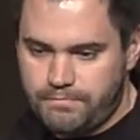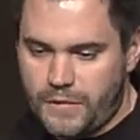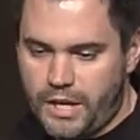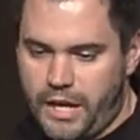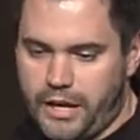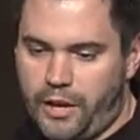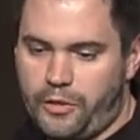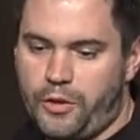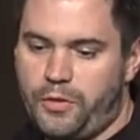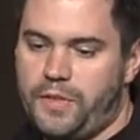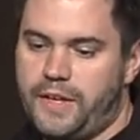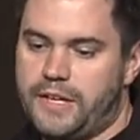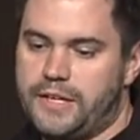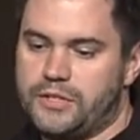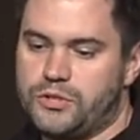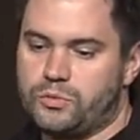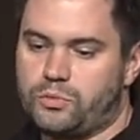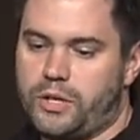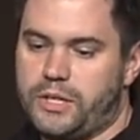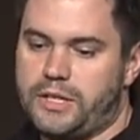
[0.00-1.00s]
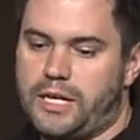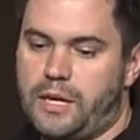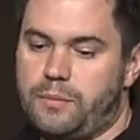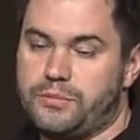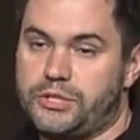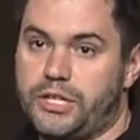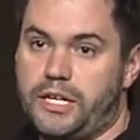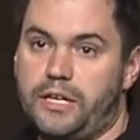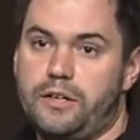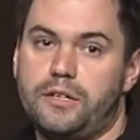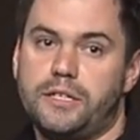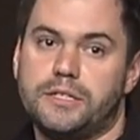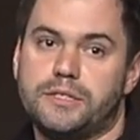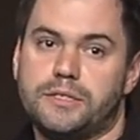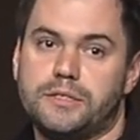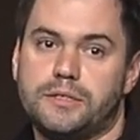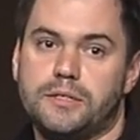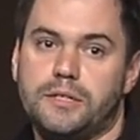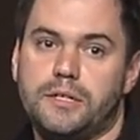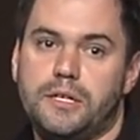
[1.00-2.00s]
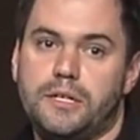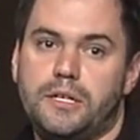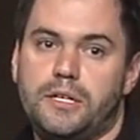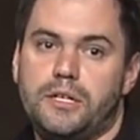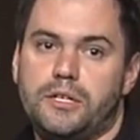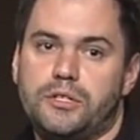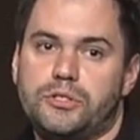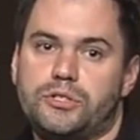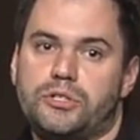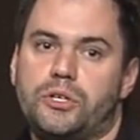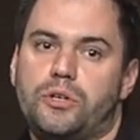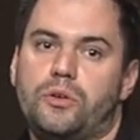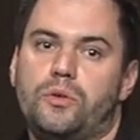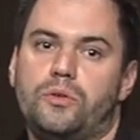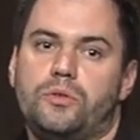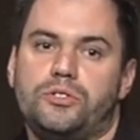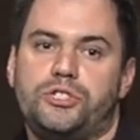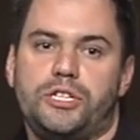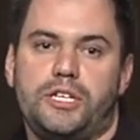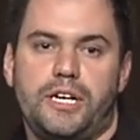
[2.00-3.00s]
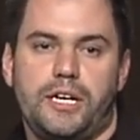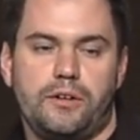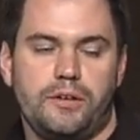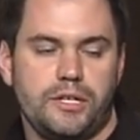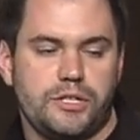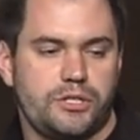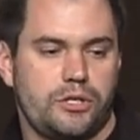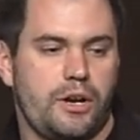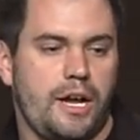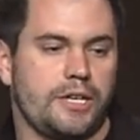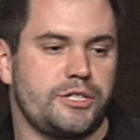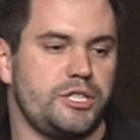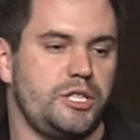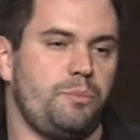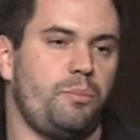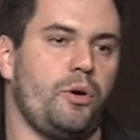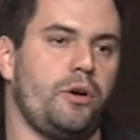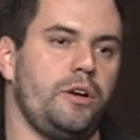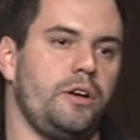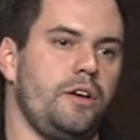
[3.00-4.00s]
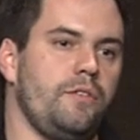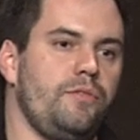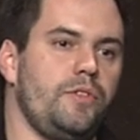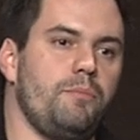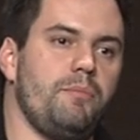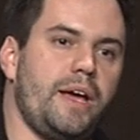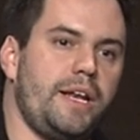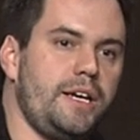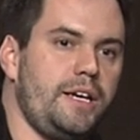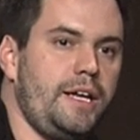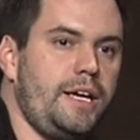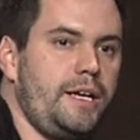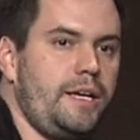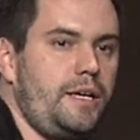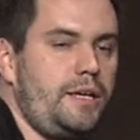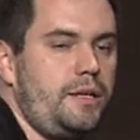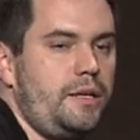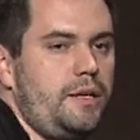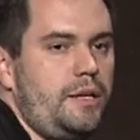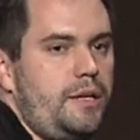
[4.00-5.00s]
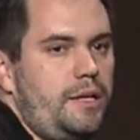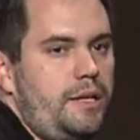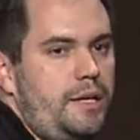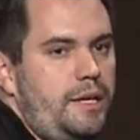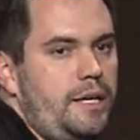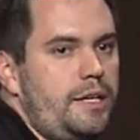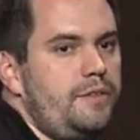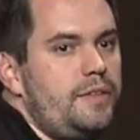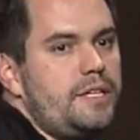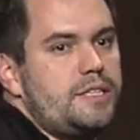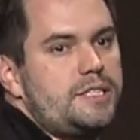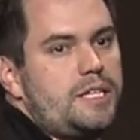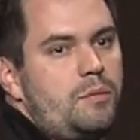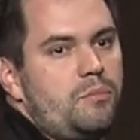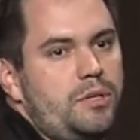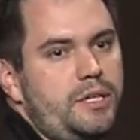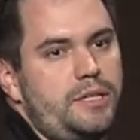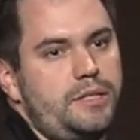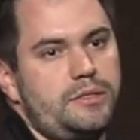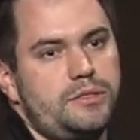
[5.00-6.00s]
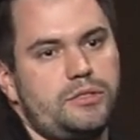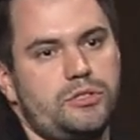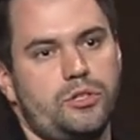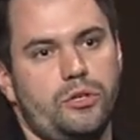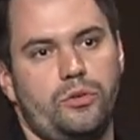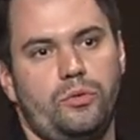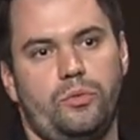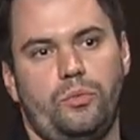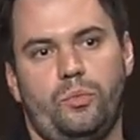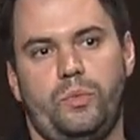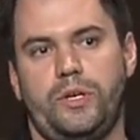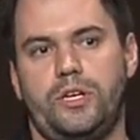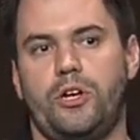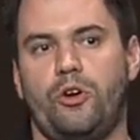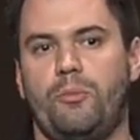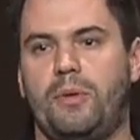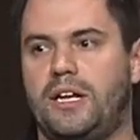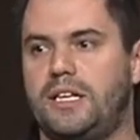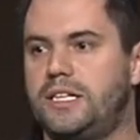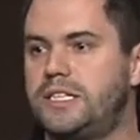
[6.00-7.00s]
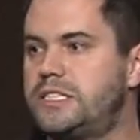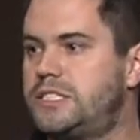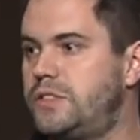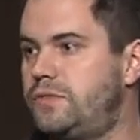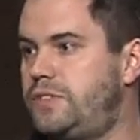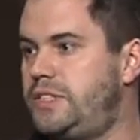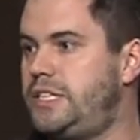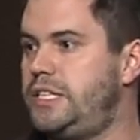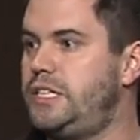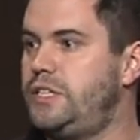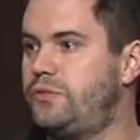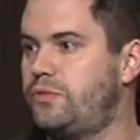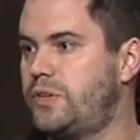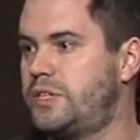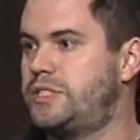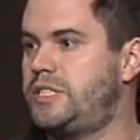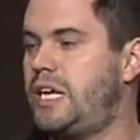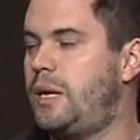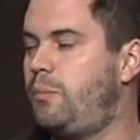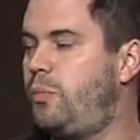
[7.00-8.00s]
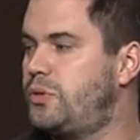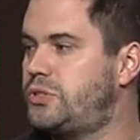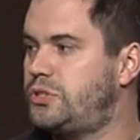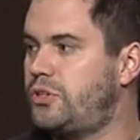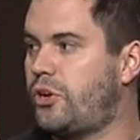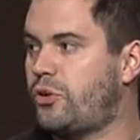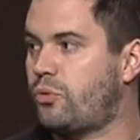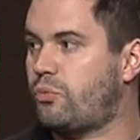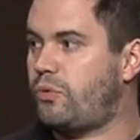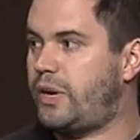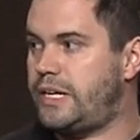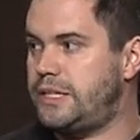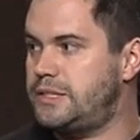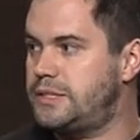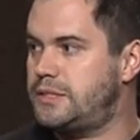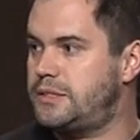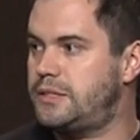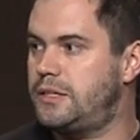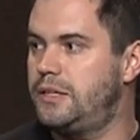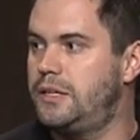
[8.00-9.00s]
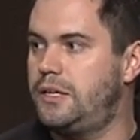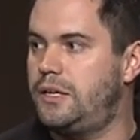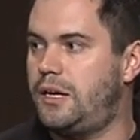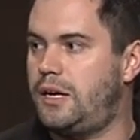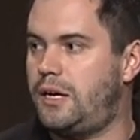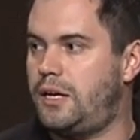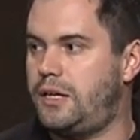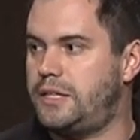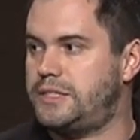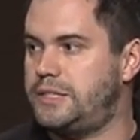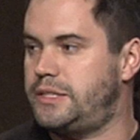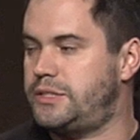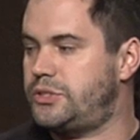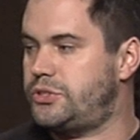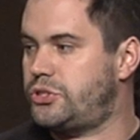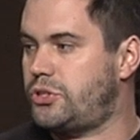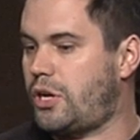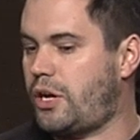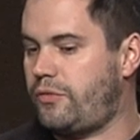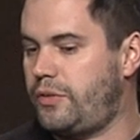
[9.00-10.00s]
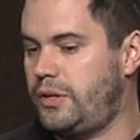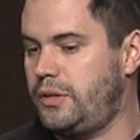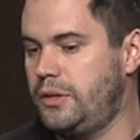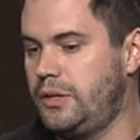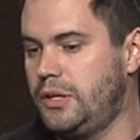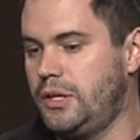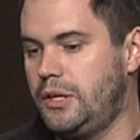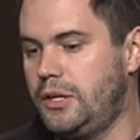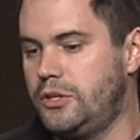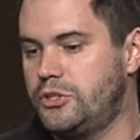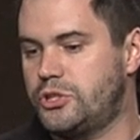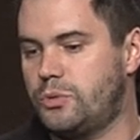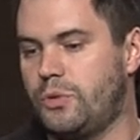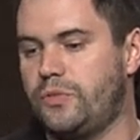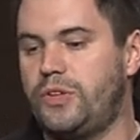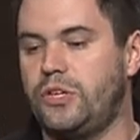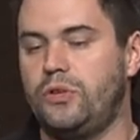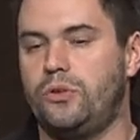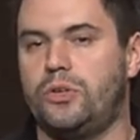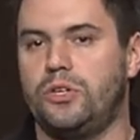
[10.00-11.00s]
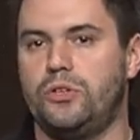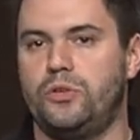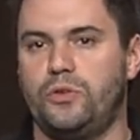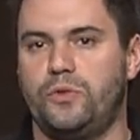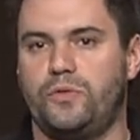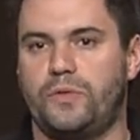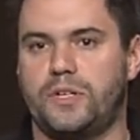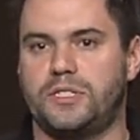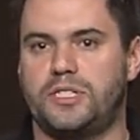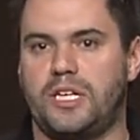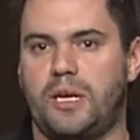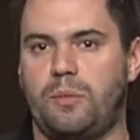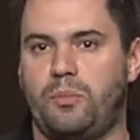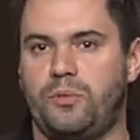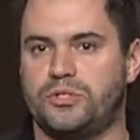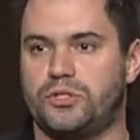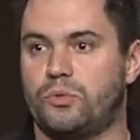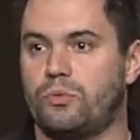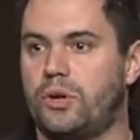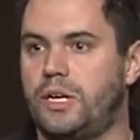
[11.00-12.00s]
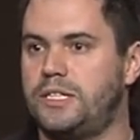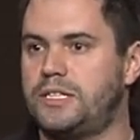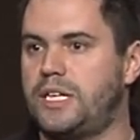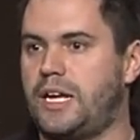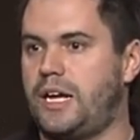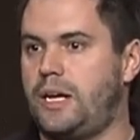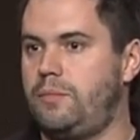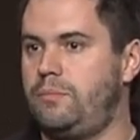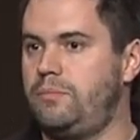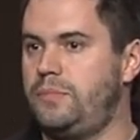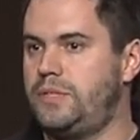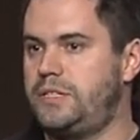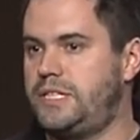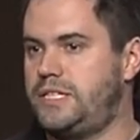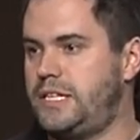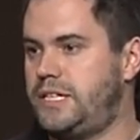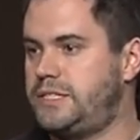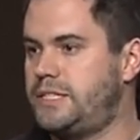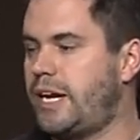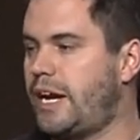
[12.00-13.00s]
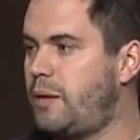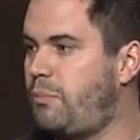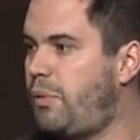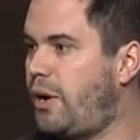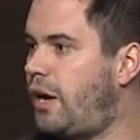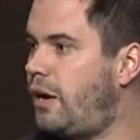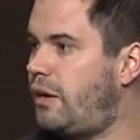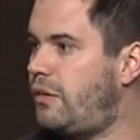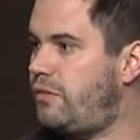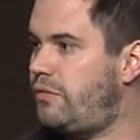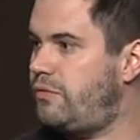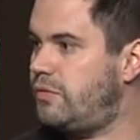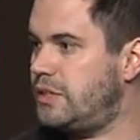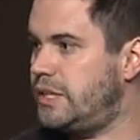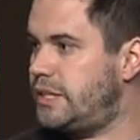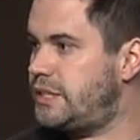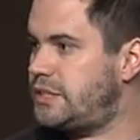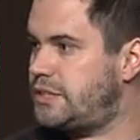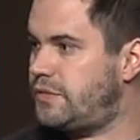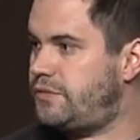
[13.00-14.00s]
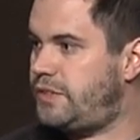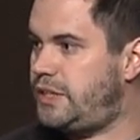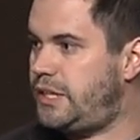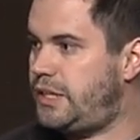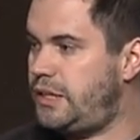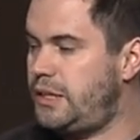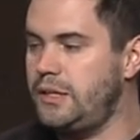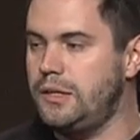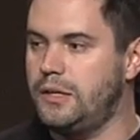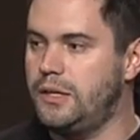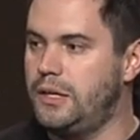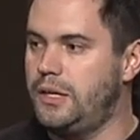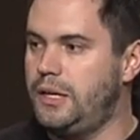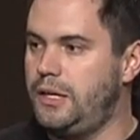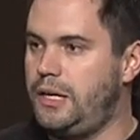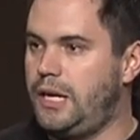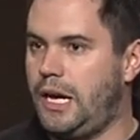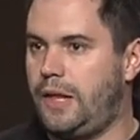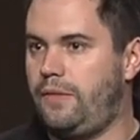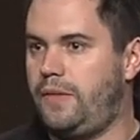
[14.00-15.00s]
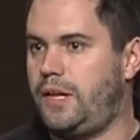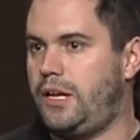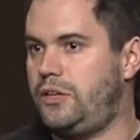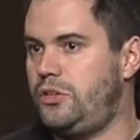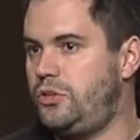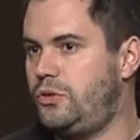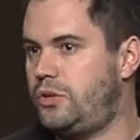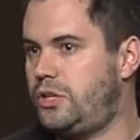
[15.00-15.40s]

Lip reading: Another thing is runtime generics. So generics are actually part of the metadata in the assembly. So we know about list of T, for example. It's not erased as it is in Java. So one thing you can do, for example, is at runtime, say type of list of T, and then you